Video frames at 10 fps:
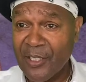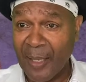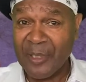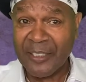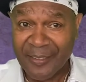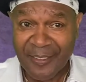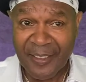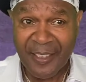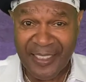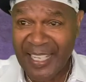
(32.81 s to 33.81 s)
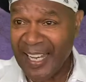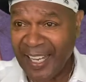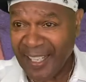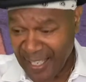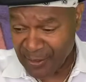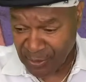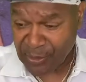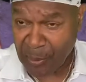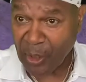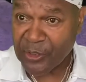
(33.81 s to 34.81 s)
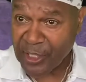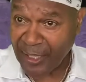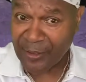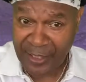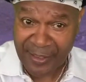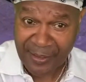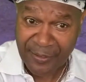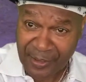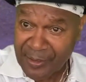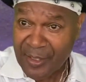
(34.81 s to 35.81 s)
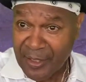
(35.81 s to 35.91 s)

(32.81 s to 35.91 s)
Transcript: I mean, yeah, as a small child, like living